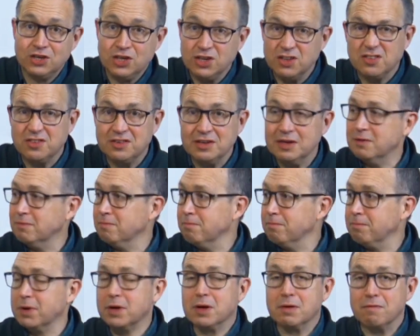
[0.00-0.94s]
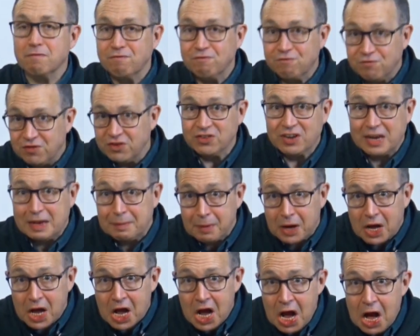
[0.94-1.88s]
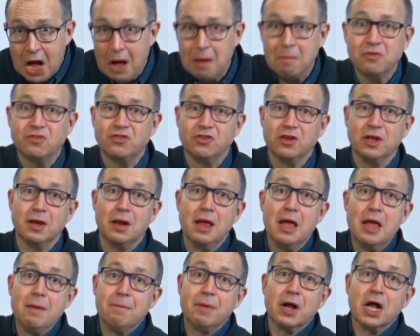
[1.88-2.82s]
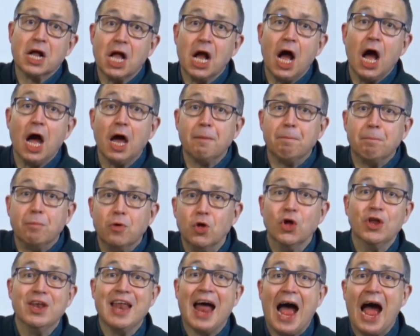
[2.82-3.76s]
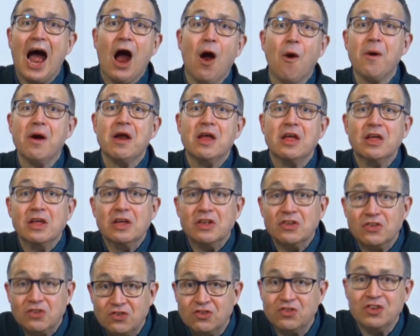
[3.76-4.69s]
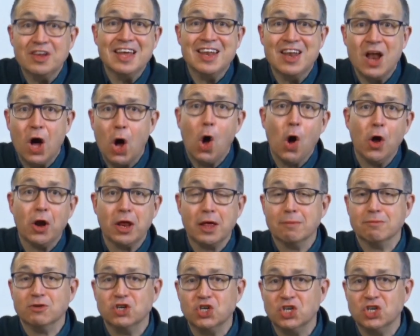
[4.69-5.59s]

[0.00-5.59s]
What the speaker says: Jesus didn't physically become sin, but God put our sin on Him.